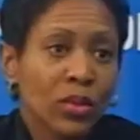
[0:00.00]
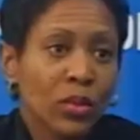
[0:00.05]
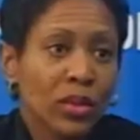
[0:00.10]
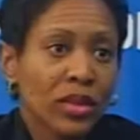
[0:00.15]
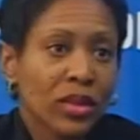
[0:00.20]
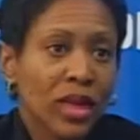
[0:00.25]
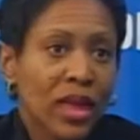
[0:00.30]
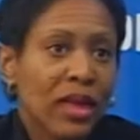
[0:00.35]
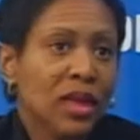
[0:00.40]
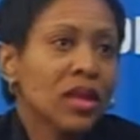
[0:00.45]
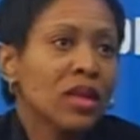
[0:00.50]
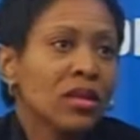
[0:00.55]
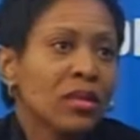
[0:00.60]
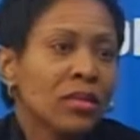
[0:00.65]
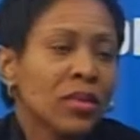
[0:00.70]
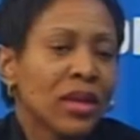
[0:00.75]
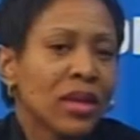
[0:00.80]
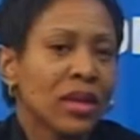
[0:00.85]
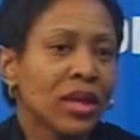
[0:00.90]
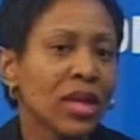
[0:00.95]
with any
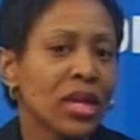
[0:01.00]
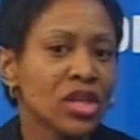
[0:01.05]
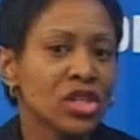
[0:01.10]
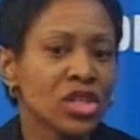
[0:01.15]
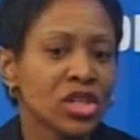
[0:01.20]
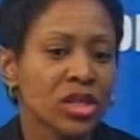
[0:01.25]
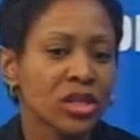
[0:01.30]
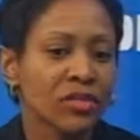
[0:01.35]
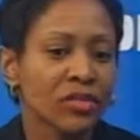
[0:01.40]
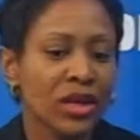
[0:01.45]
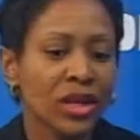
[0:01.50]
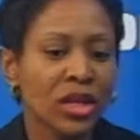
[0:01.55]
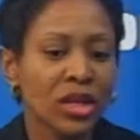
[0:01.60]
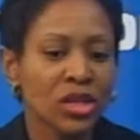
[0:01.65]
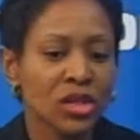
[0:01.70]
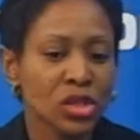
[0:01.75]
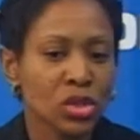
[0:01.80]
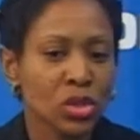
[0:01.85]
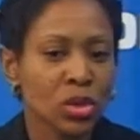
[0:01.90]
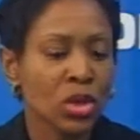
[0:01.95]
medication, any
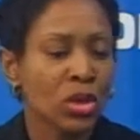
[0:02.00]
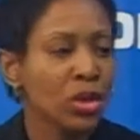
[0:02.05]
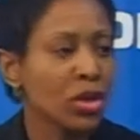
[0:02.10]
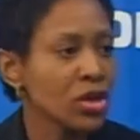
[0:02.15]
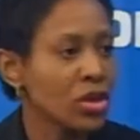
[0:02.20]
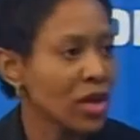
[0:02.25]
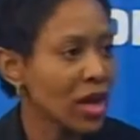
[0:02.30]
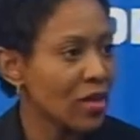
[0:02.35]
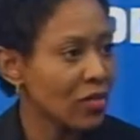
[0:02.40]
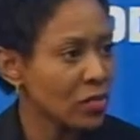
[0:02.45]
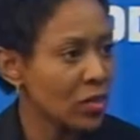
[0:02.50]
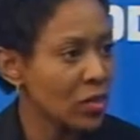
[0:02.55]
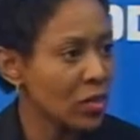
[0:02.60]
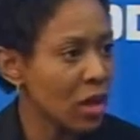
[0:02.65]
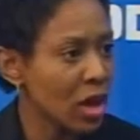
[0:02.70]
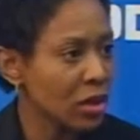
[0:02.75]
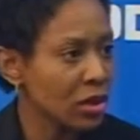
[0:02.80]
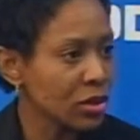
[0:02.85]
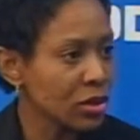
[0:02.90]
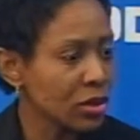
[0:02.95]
disorder, you have to be
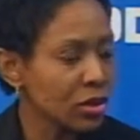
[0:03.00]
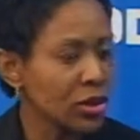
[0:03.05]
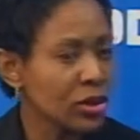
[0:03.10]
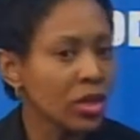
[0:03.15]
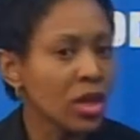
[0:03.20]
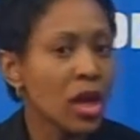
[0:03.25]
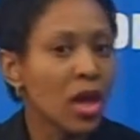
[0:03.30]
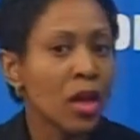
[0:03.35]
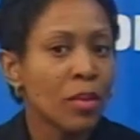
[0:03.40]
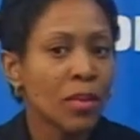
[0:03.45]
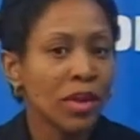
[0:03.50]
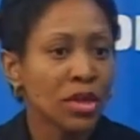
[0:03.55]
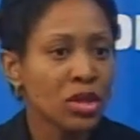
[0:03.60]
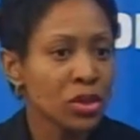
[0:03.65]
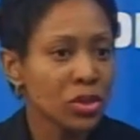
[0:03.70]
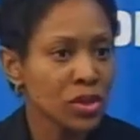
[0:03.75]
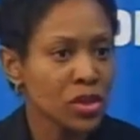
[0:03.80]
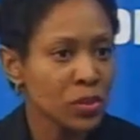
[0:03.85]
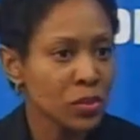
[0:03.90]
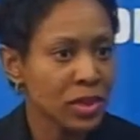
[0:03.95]
monitored, make
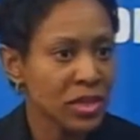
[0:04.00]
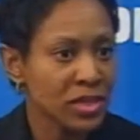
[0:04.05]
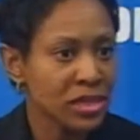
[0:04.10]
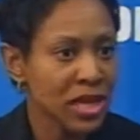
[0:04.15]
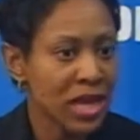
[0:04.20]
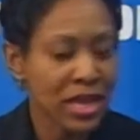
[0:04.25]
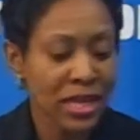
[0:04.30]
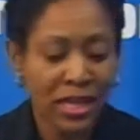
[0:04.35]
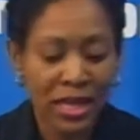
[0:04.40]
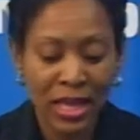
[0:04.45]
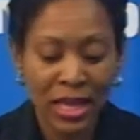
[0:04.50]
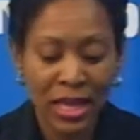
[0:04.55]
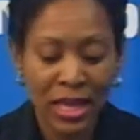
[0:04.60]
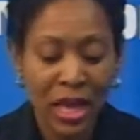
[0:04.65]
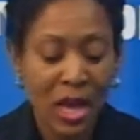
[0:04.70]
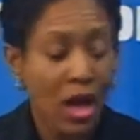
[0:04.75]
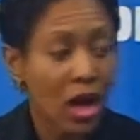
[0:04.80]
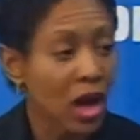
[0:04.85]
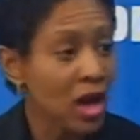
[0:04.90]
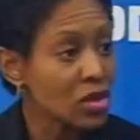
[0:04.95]
sure it's being taken,
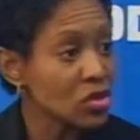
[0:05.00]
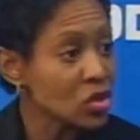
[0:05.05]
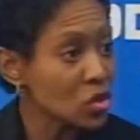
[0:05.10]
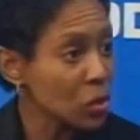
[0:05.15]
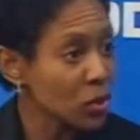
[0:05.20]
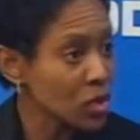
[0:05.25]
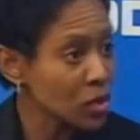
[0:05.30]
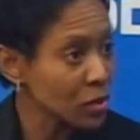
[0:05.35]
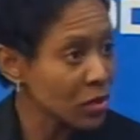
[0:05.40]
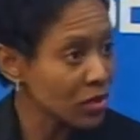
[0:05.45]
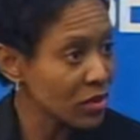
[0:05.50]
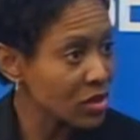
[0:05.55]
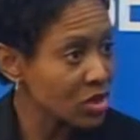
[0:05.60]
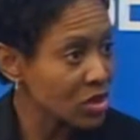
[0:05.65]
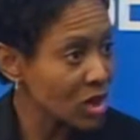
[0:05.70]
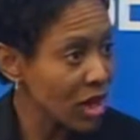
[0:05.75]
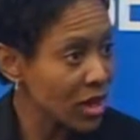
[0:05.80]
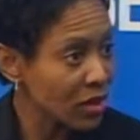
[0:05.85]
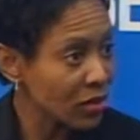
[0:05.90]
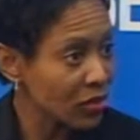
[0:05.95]
see what some of the
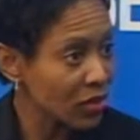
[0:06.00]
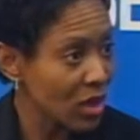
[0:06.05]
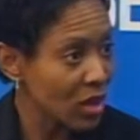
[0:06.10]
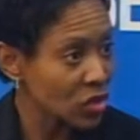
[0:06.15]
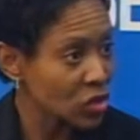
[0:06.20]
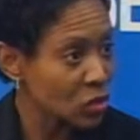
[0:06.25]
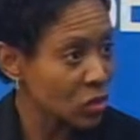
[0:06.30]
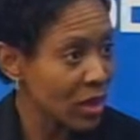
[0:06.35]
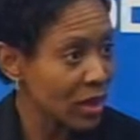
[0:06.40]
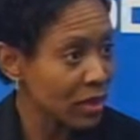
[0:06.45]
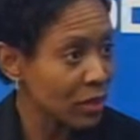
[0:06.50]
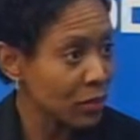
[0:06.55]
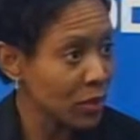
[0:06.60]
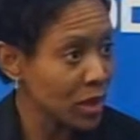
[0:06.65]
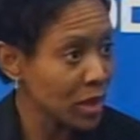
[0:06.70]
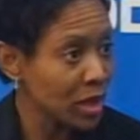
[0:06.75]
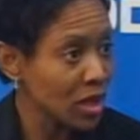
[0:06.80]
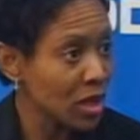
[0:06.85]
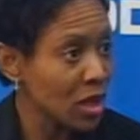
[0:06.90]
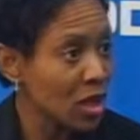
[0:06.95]
side effects might
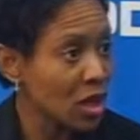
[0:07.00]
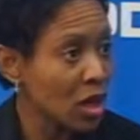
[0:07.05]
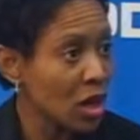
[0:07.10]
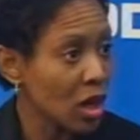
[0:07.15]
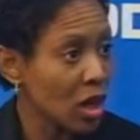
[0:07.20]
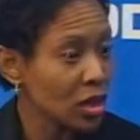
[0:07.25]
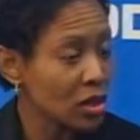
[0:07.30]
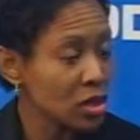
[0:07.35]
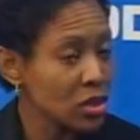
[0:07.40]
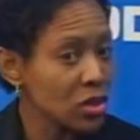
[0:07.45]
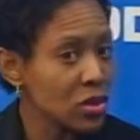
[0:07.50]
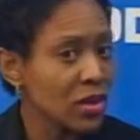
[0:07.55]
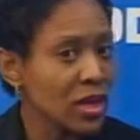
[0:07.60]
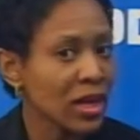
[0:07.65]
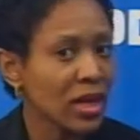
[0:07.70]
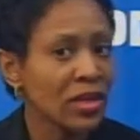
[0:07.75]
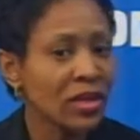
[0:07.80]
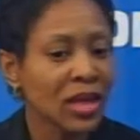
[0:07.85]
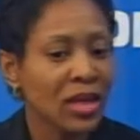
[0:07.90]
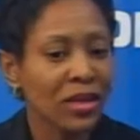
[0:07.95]
be to that.
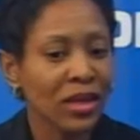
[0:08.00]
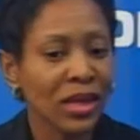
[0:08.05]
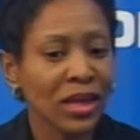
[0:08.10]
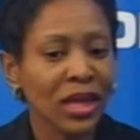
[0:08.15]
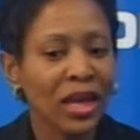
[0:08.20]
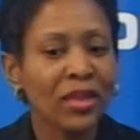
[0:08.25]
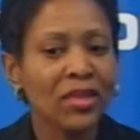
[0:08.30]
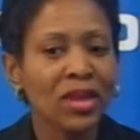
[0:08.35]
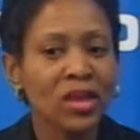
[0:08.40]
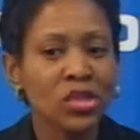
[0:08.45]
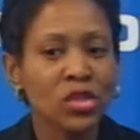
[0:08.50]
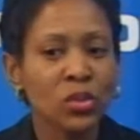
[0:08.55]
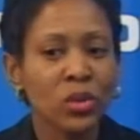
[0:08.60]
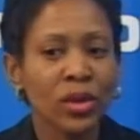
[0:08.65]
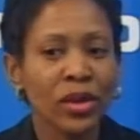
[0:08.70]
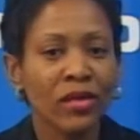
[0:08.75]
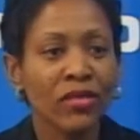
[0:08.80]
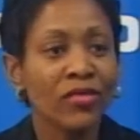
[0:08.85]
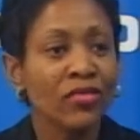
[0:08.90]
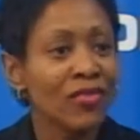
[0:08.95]
And then again, that's
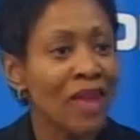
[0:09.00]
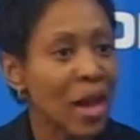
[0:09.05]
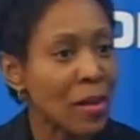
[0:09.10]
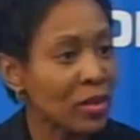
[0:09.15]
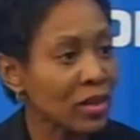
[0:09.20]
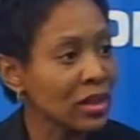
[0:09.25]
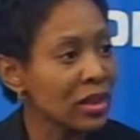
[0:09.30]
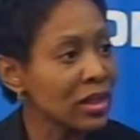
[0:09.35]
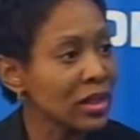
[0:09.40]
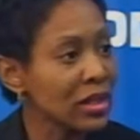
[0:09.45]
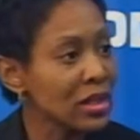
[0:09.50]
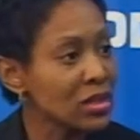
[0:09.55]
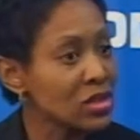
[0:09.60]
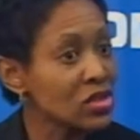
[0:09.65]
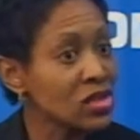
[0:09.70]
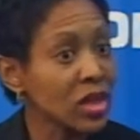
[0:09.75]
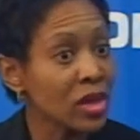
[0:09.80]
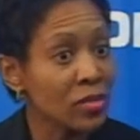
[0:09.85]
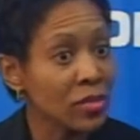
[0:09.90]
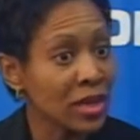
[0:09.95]
where families
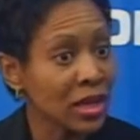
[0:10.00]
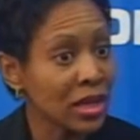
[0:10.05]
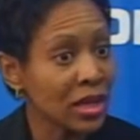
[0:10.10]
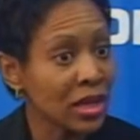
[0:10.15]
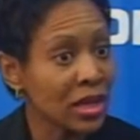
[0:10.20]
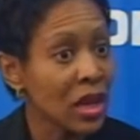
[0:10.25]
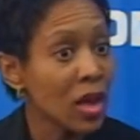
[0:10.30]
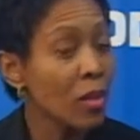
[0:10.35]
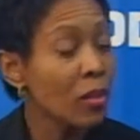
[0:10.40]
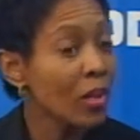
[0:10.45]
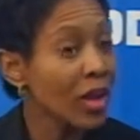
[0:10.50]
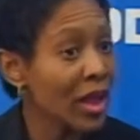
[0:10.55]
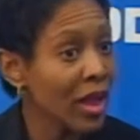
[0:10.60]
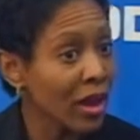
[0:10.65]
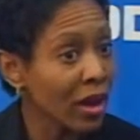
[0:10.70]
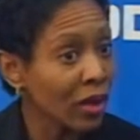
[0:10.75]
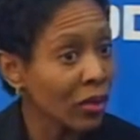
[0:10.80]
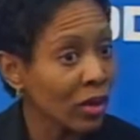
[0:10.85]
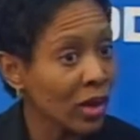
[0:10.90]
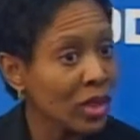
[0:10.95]
come in,
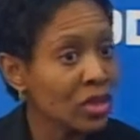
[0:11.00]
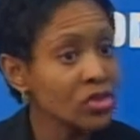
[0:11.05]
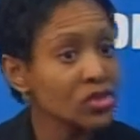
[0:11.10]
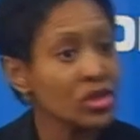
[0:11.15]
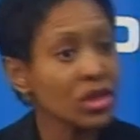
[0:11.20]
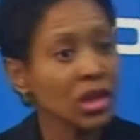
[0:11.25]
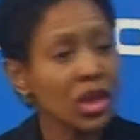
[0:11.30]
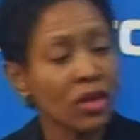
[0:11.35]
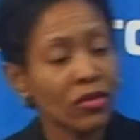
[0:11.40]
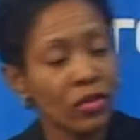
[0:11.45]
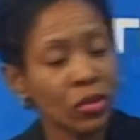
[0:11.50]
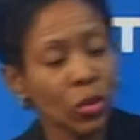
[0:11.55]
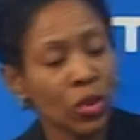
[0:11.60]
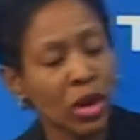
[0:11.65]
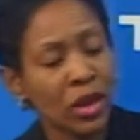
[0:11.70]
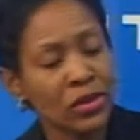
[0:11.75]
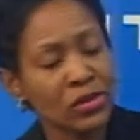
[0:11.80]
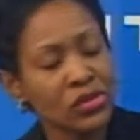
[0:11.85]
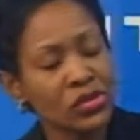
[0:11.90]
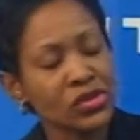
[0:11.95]
parents, loved
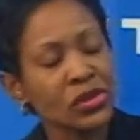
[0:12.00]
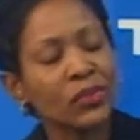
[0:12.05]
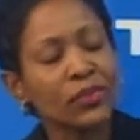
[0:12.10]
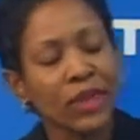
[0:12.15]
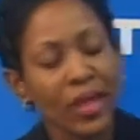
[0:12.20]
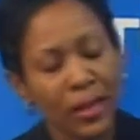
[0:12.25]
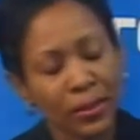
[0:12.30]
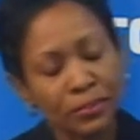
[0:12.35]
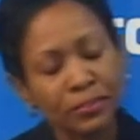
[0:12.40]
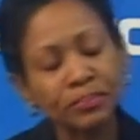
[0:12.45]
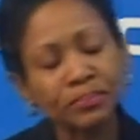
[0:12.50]
ones. Yeah.